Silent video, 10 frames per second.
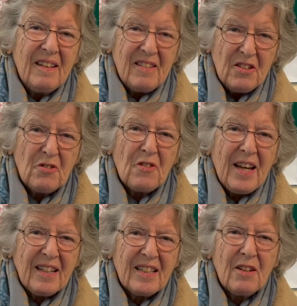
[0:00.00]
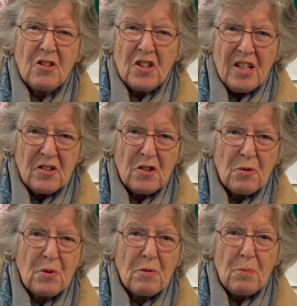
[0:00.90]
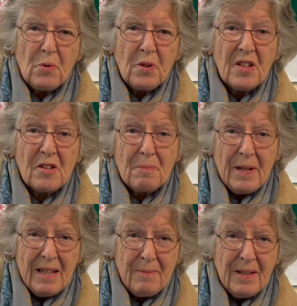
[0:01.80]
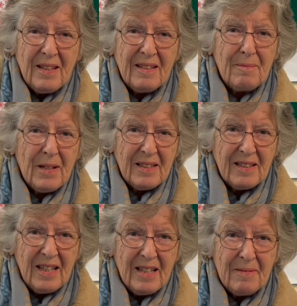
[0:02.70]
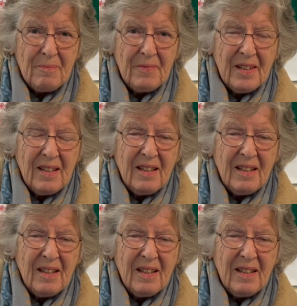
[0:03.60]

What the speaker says: this fact, how Jesus was born as a baby in Bethlehem.